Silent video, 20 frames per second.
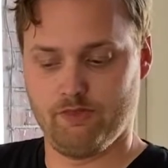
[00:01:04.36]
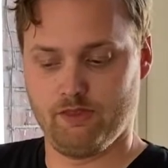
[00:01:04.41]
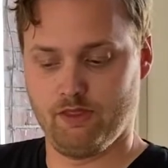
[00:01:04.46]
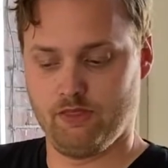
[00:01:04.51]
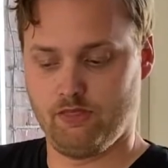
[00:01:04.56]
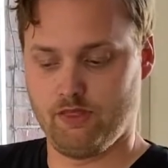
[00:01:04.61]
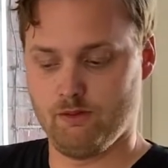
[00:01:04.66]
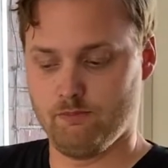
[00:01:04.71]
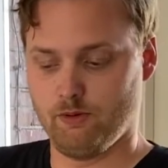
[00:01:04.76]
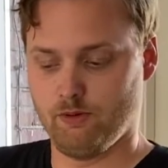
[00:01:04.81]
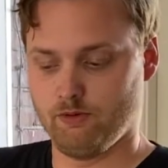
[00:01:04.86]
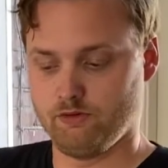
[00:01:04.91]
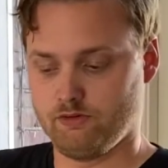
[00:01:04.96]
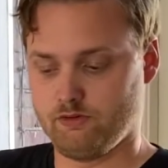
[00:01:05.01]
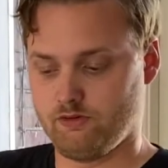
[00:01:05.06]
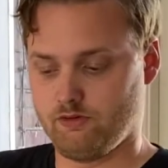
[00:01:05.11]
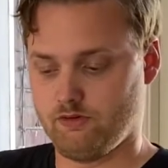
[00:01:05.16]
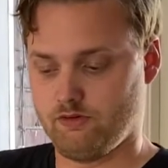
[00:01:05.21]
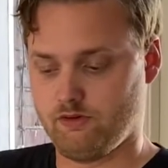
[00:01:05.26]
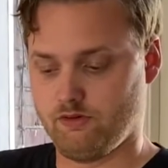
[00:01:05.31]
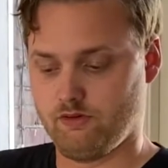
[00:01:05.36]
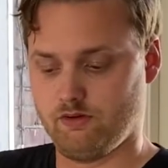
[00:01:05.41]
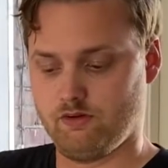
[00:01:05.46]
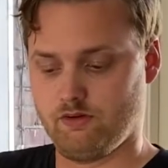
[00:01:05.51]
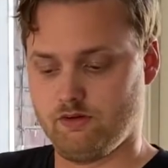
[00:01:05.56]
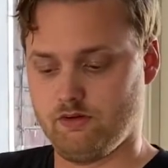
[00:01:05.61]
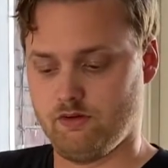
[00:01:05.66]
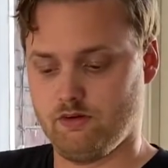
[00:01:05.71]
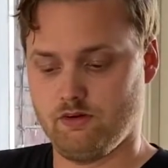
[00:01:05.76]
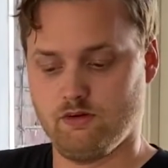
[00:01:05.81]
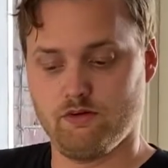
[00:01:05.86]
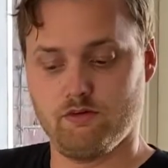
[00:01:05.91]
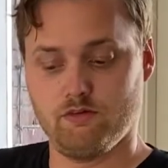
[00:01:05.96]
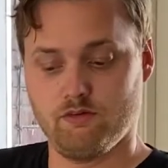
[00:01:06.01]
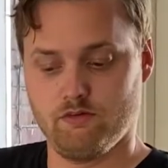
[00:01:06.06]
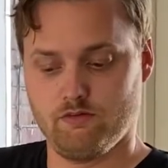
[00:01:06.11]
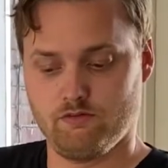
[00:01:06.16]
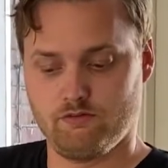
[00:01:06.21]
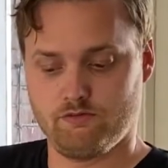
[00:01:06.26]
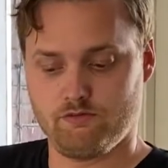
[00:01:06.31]
the thimbles
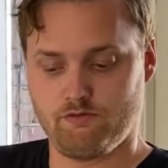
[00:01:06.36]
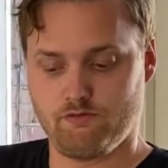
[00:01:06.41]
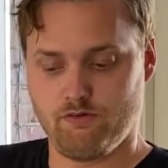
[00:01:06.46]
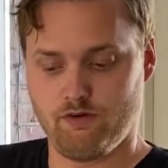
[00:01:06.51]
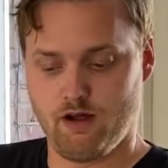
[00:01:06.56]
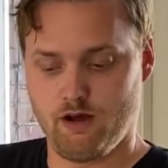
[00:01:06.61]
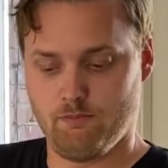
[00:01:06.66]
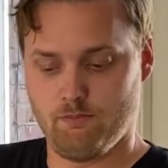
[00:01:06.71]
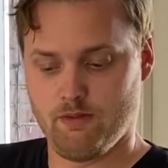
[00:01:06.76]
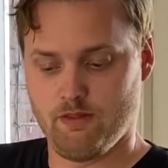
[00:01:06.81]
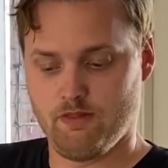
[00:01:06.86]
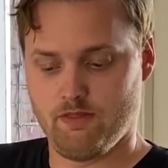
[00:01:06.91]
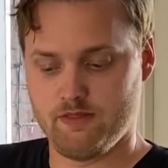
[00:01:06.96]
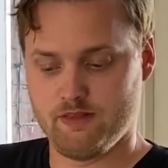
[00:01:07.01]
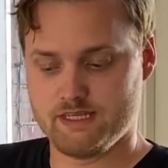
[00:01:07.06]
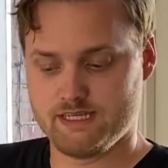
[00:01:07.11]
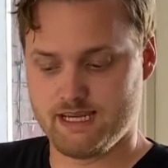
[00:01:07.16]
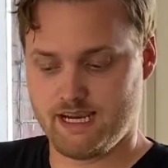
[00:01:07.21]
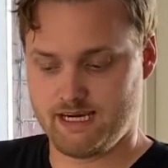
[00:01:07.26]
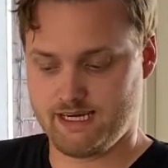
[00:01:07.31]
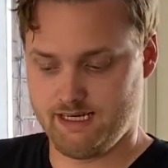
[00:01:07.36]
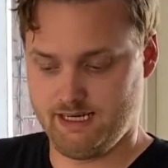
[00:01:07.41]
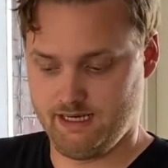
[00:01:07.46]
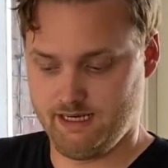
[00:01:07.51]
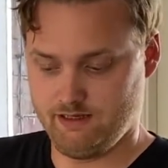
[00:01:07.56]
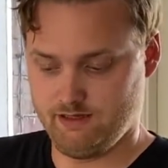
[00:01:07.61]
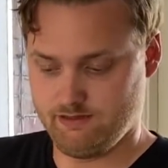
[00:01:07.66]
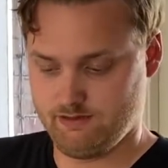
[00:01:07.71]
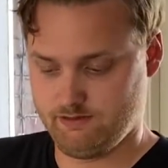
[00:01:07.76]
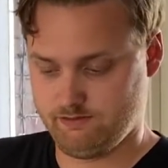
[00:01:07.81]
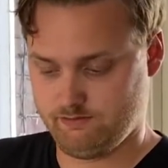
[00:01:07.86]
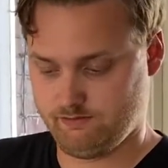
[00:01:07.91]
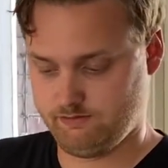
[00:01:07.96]
from the second hand.